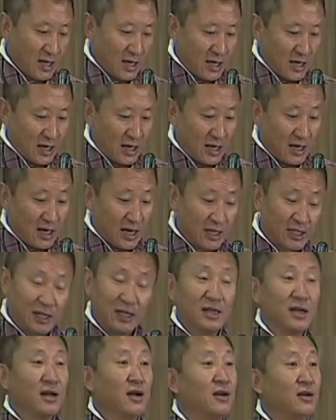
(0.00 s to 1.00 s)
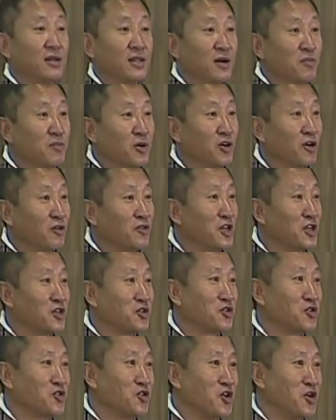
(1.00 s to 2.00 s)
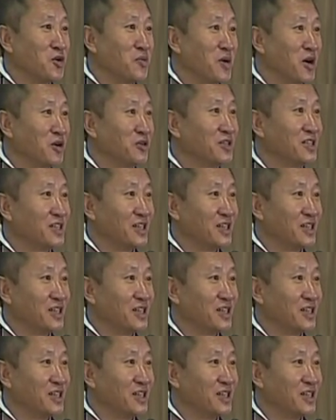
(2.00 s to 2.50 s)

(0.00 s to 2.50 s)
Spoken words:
Actually, there are a number of things to talk about,